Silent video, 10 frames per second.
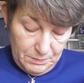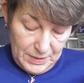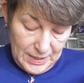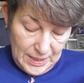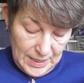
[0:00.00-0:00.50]

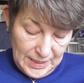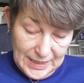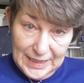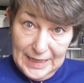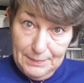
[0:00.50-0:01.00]
me
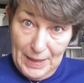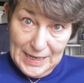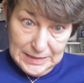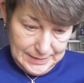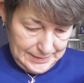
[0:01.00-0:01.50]
ink lily
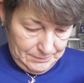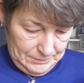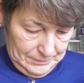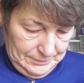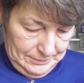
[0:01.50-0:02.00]
pens.
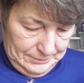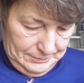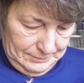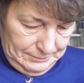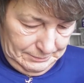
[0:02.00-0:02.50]

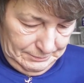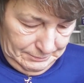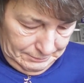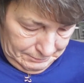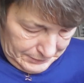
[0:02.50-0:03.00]

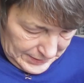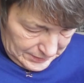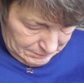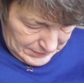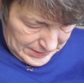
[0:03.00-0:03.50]

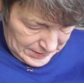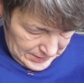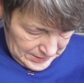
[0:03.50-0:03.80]
Pardon me.